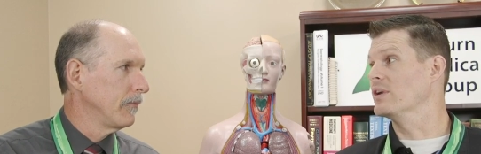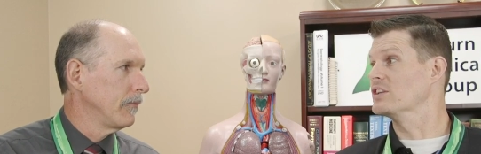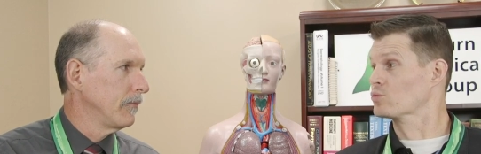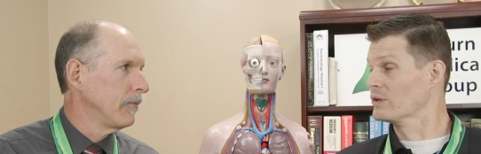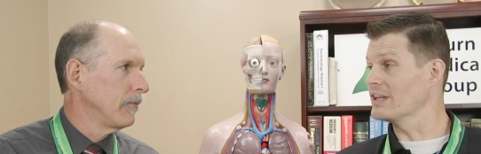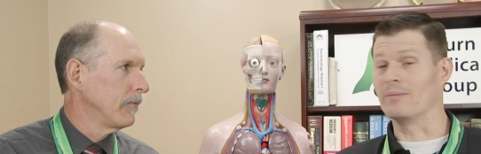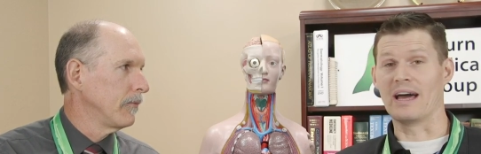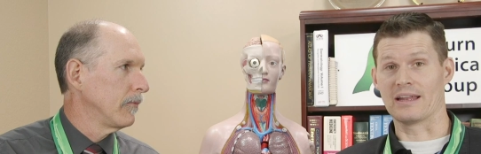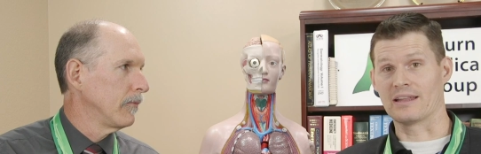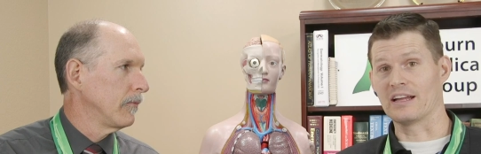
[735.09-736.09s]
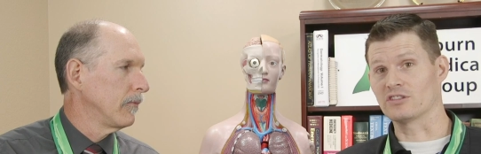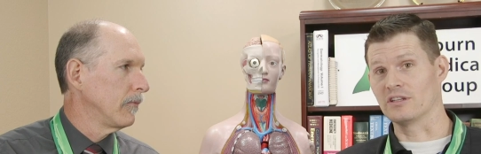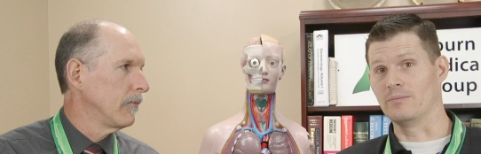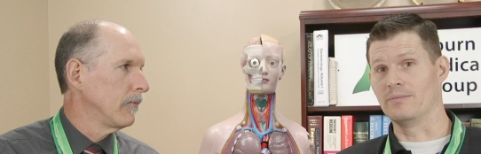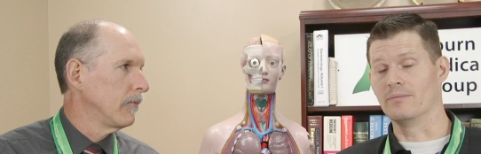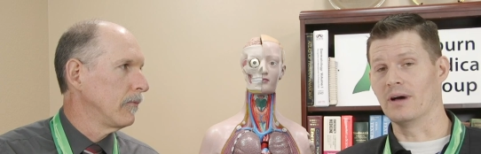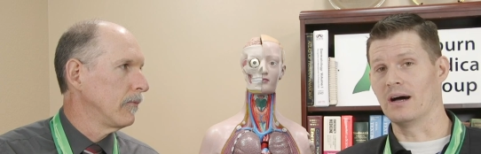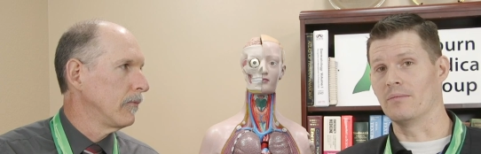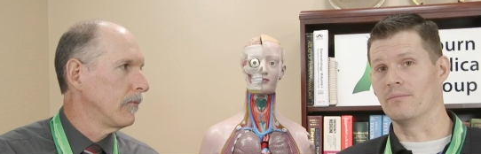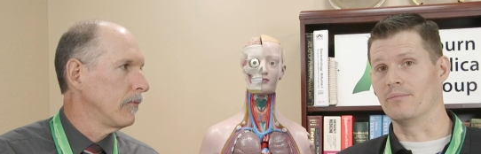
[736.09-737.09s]
Speaker 1: When it's really bad, it can actually
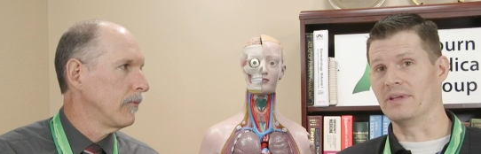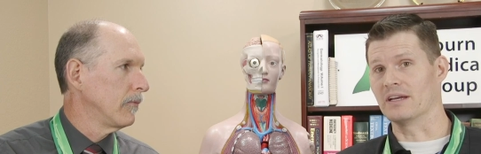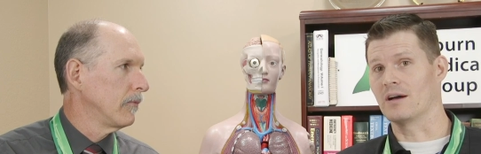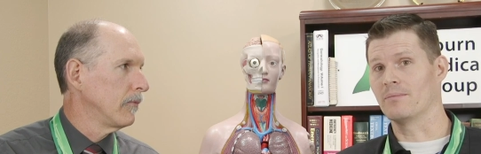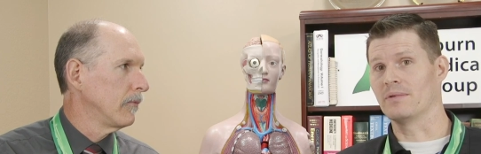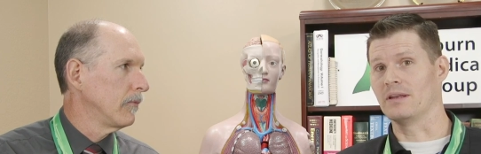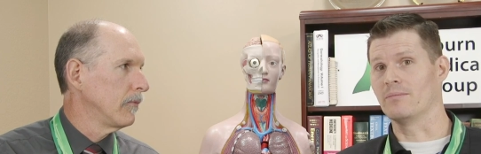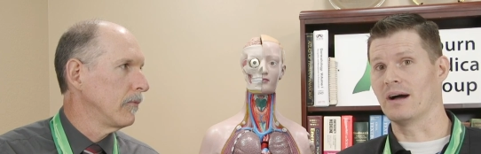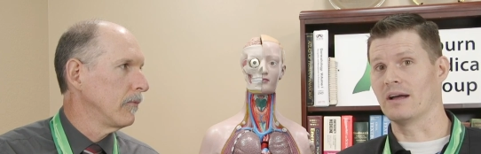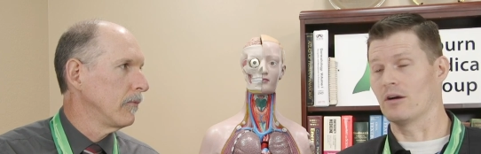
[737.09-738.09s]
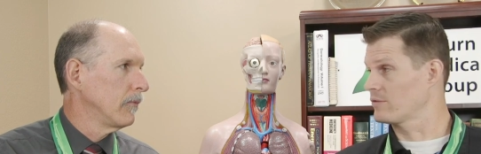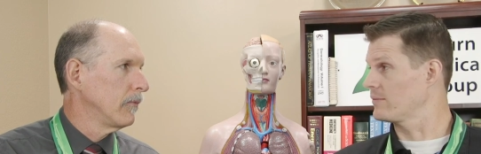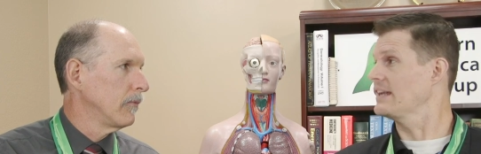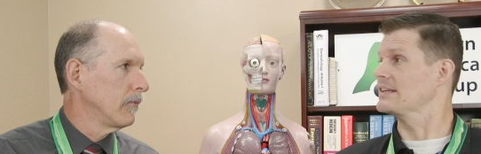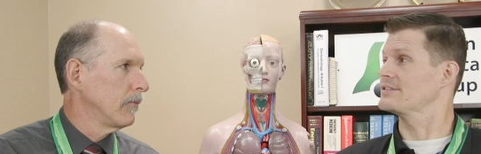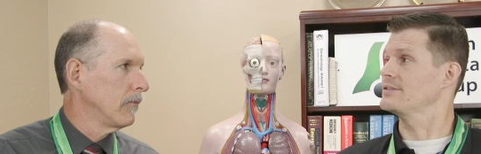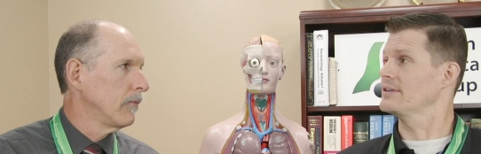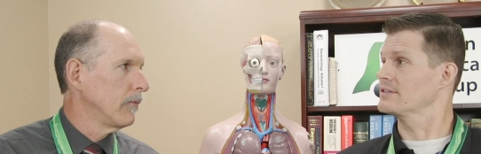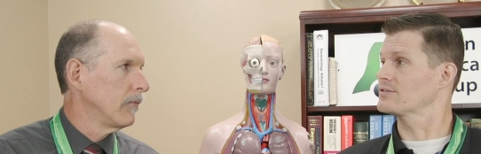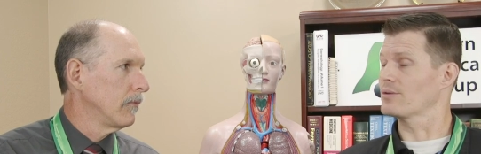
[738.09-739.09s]
be accompanied by
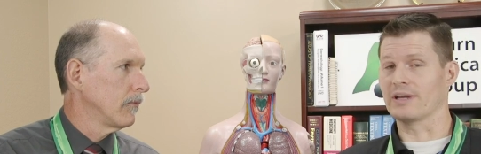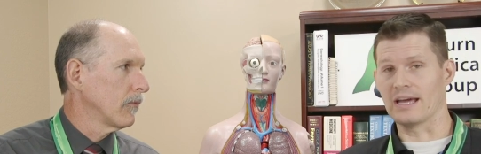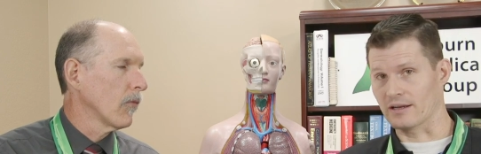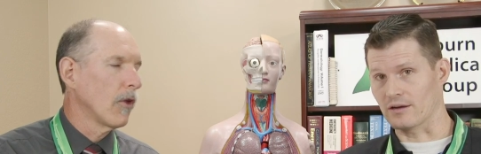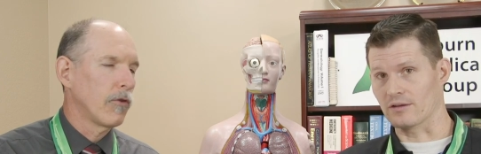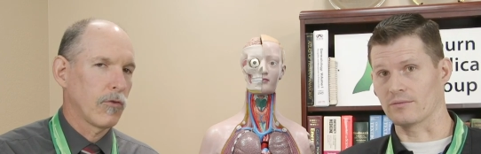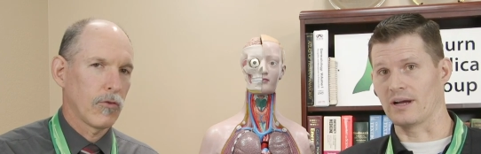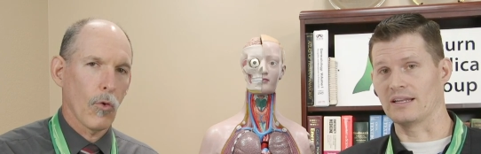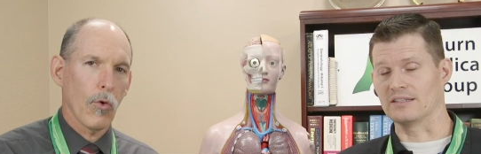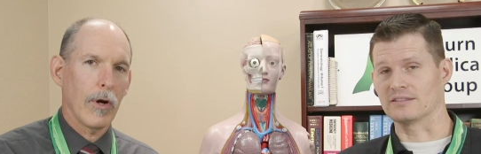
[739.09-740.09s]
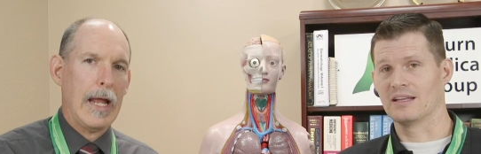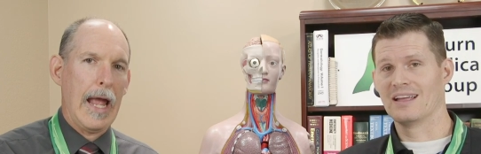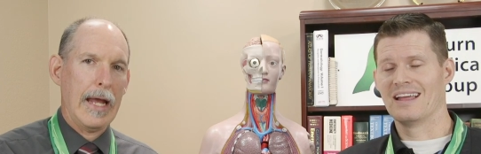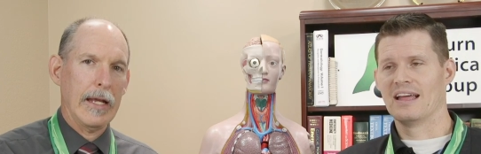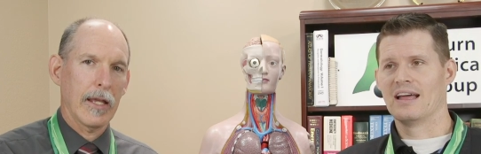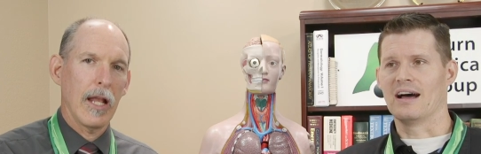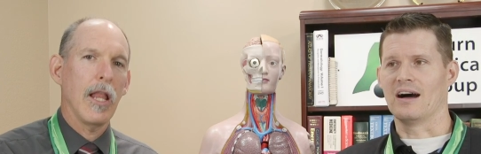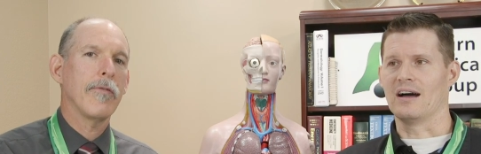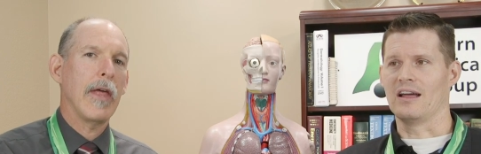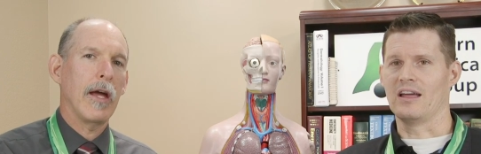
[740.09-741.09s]
arthritis. You can get psoriatic arthritis. Psoriatic.
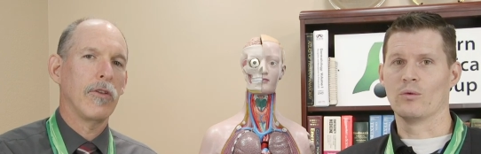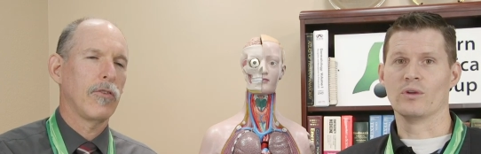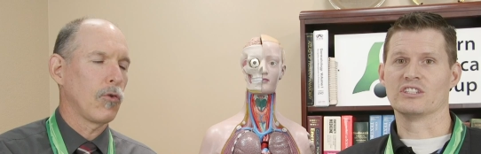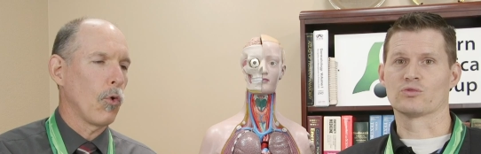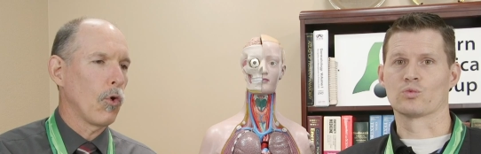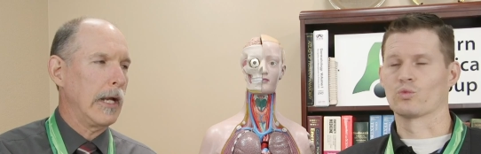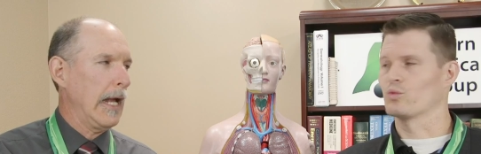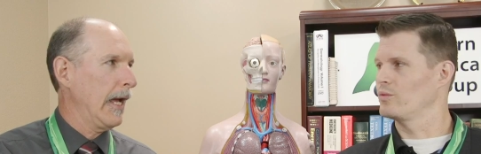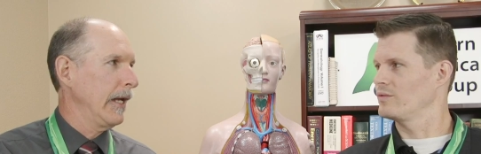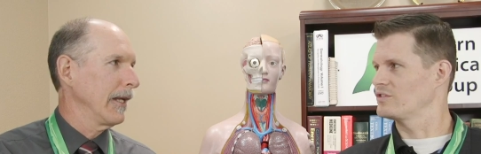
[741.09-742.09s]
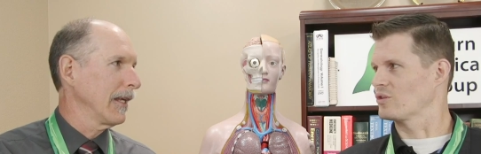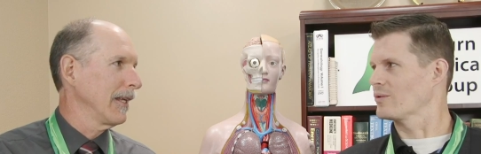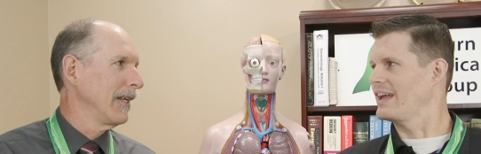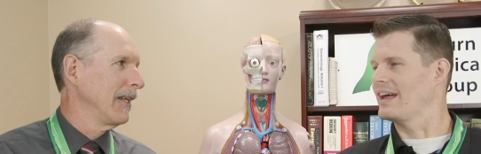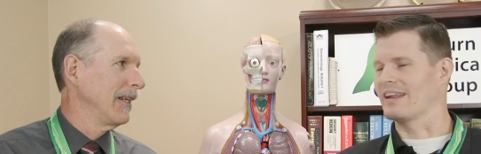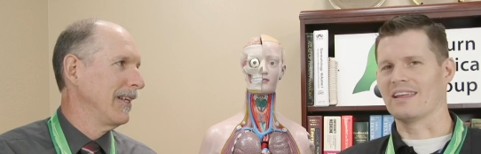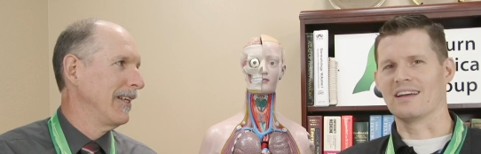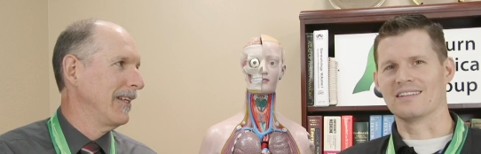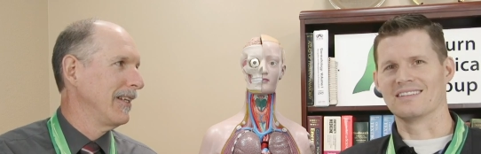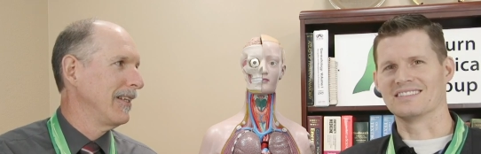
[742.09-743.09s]
I love that. And when it's
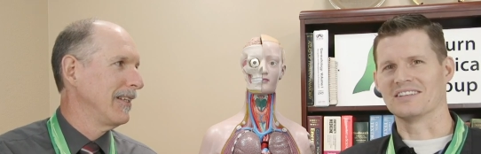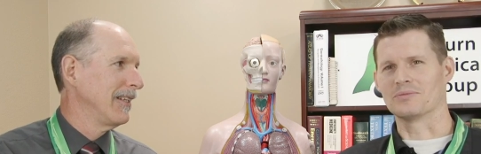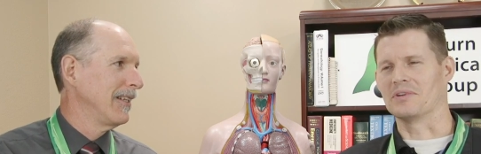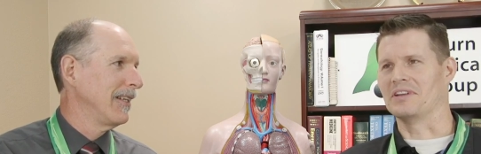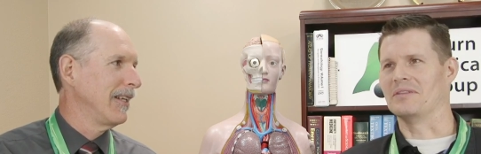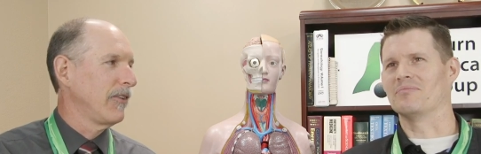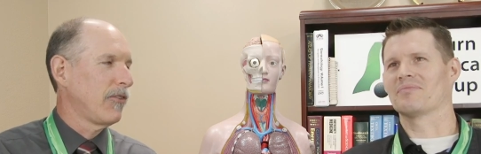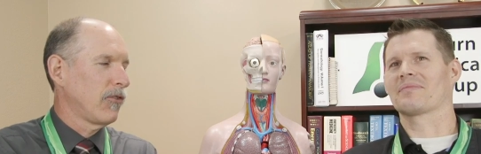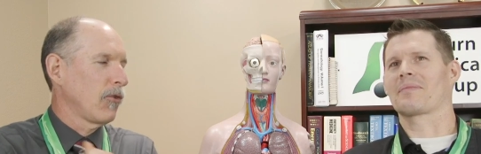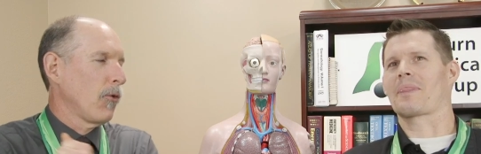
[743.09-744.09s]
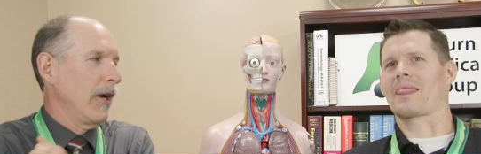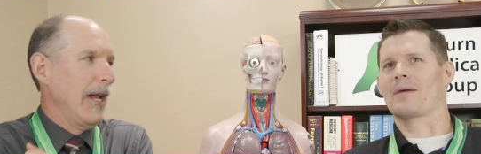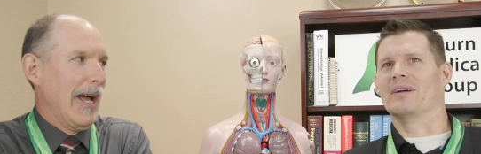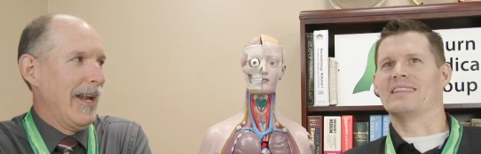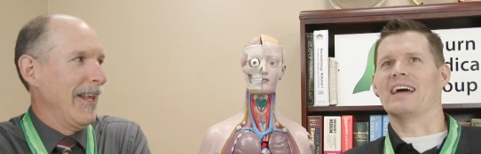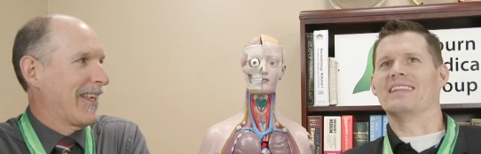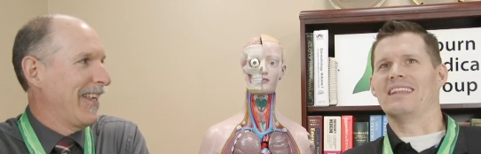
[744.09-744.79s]
psoriatic, yeah. It sounds pretty neat. It's psoriatic. But